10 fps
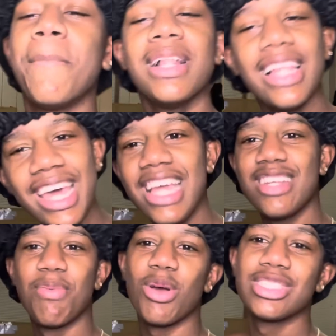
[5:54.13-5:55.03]

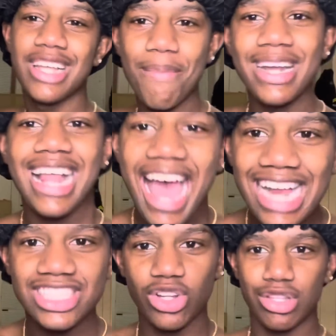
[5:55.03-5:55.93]
Please, bro. Somebody that
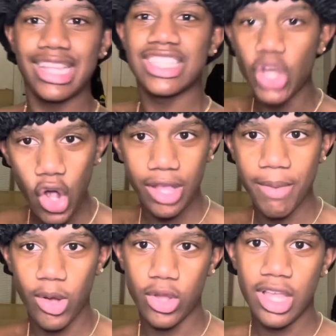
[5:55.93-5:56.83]
actually knows what they talking
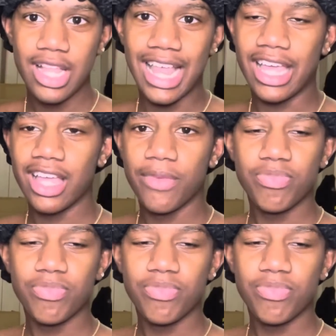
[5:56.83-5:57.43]
about. Like,